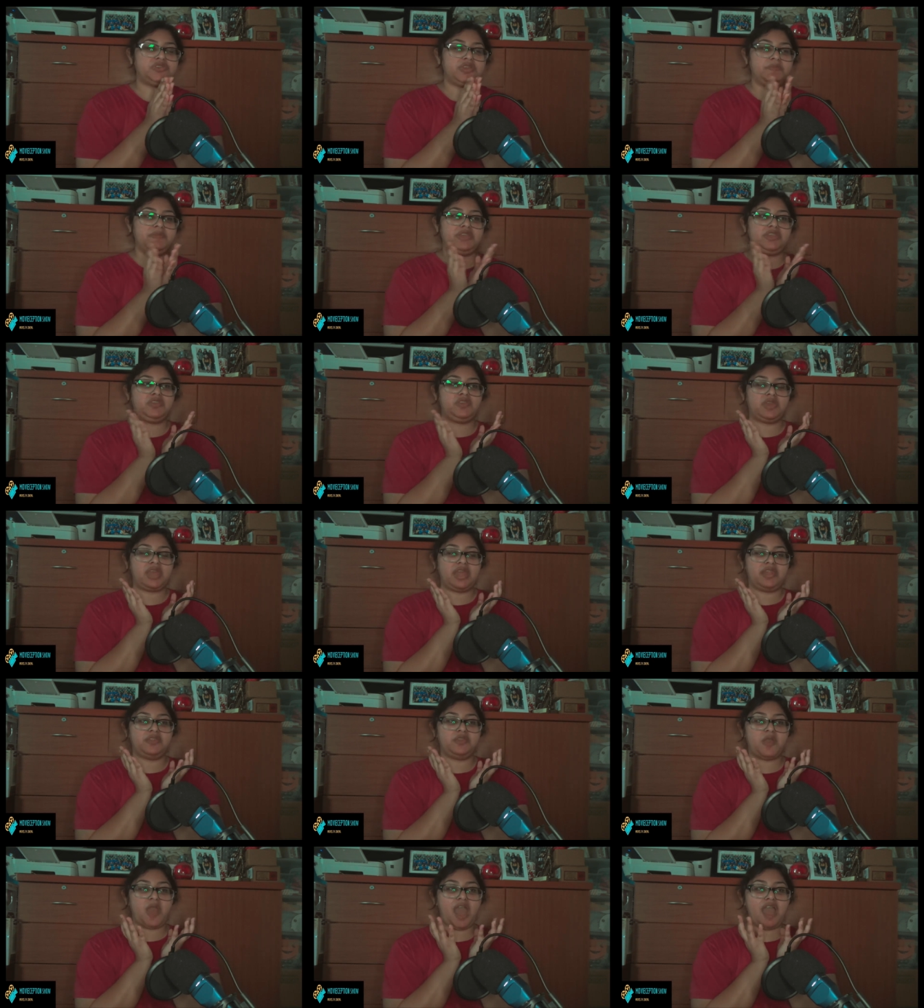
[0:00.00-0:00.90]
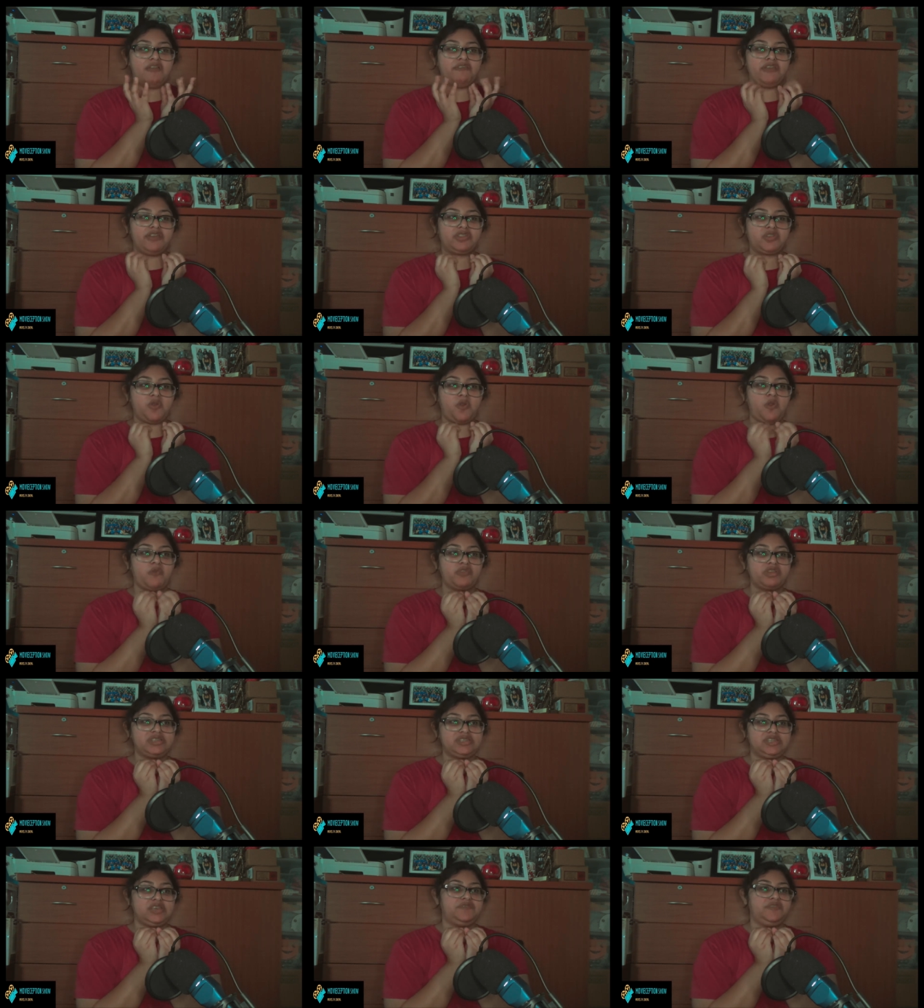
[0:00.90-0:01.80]
I mean, again, you have like the
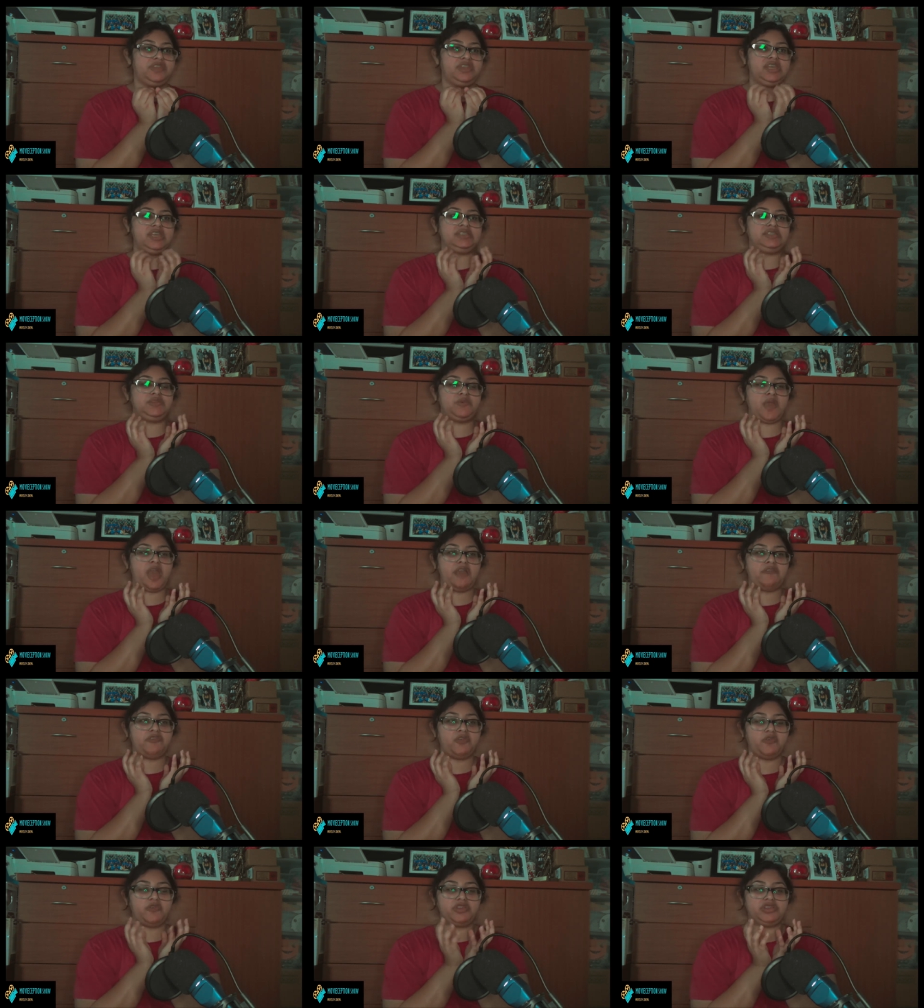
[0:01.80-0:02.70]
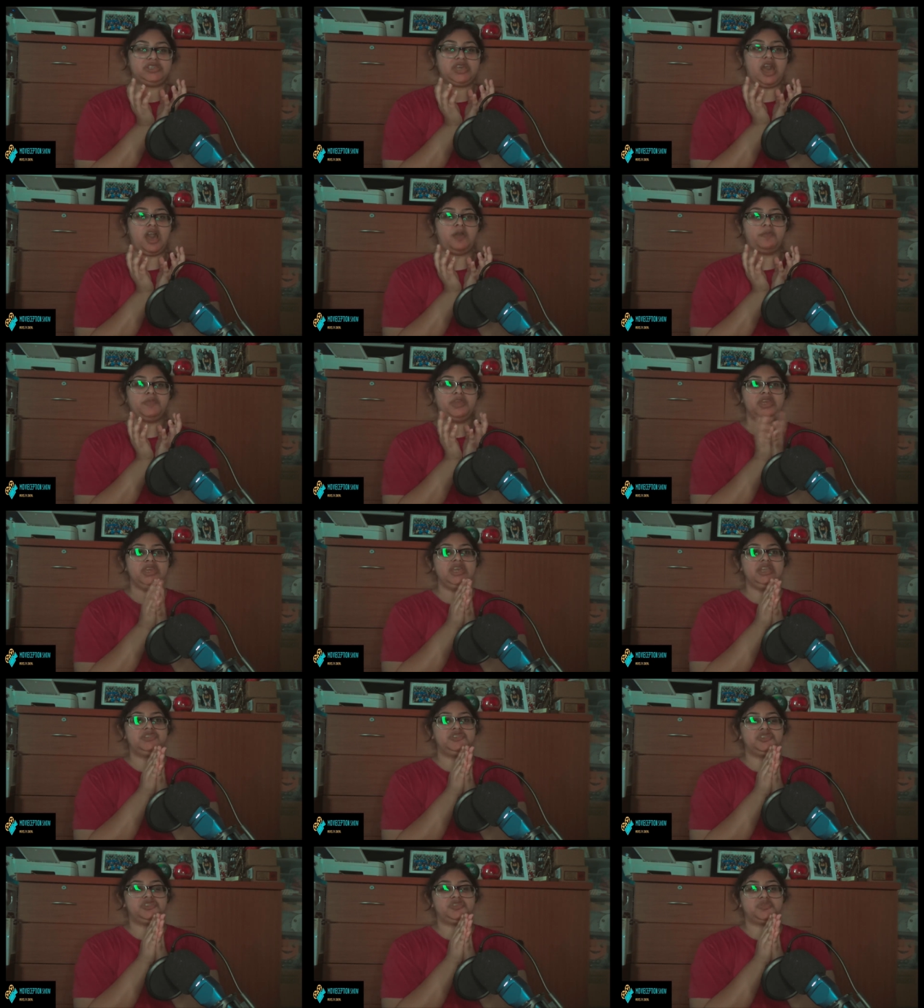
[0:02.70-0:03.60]
overstuffiness, you have the overtop,
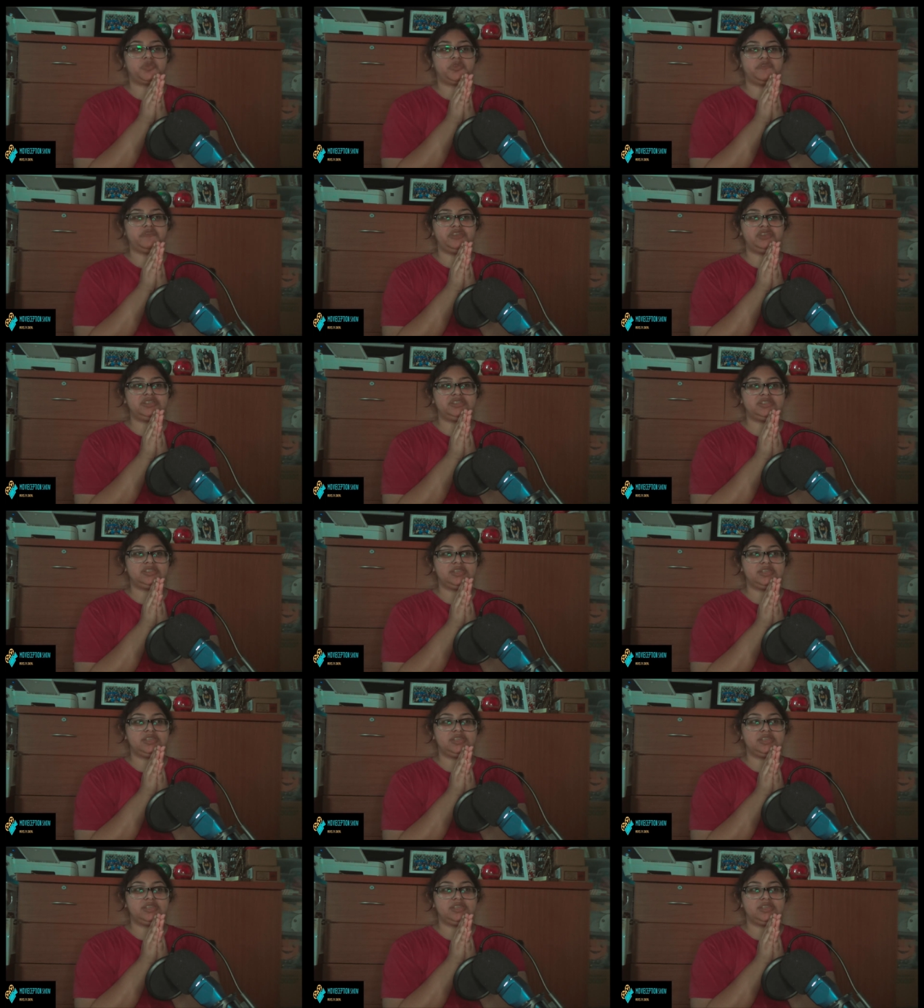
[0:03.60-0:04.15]
just sort of this,